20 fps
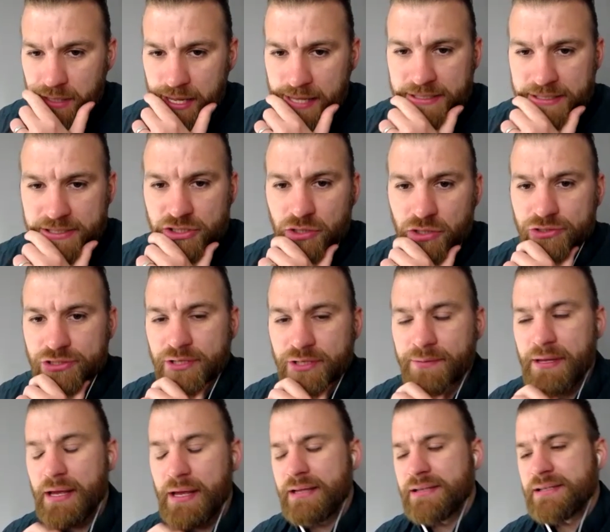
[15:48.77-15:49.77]
And it's not
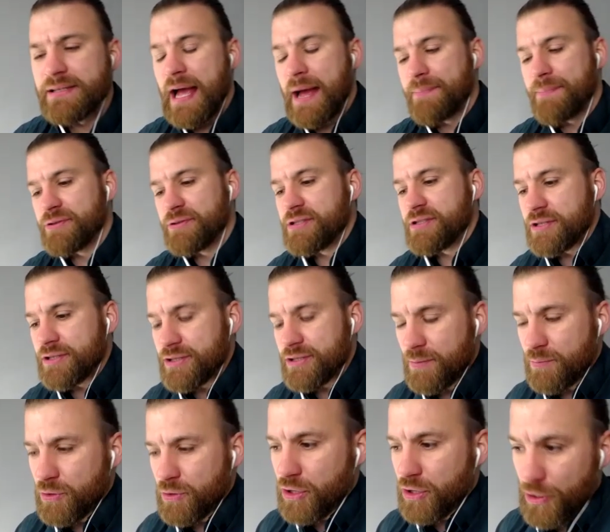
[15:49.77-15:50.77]
something, it happened to
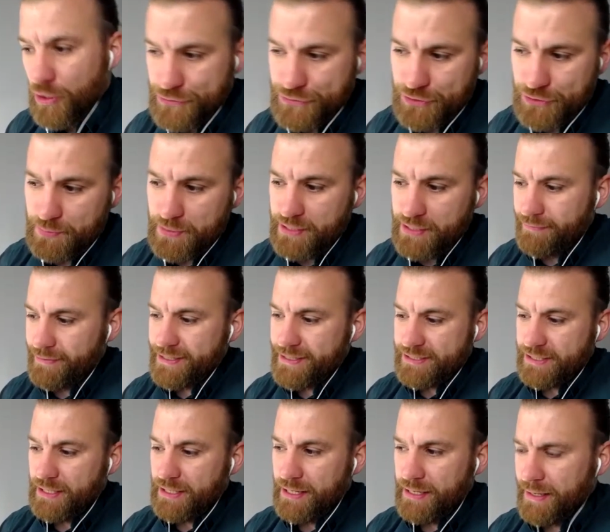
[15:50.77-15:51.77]
someone close to me
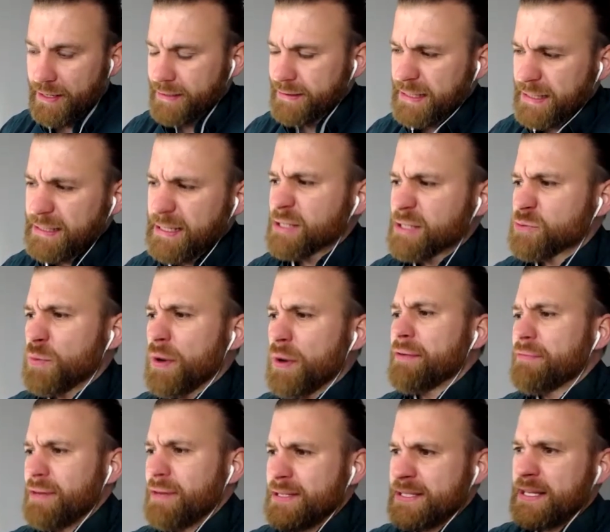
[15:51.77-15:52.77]
recently, and I think that's why
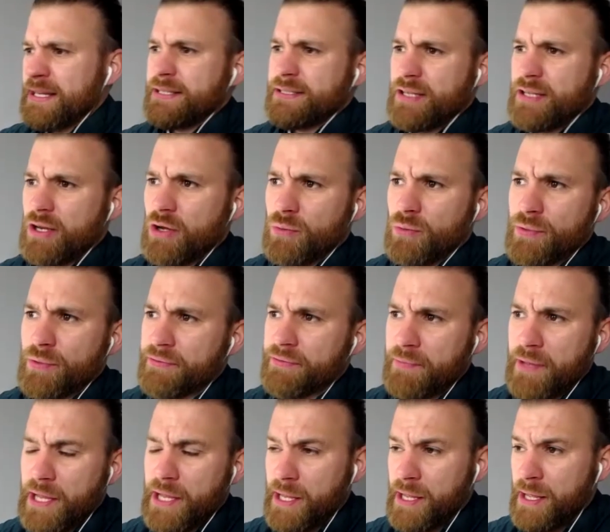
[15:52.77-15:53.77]
it resonates a lot with
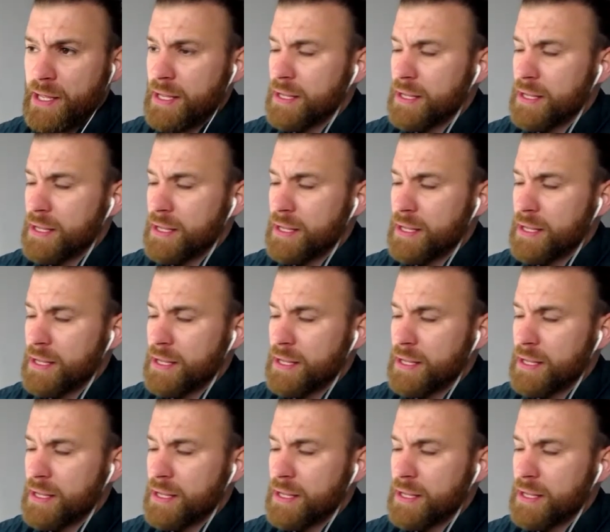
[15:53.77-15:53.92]
me,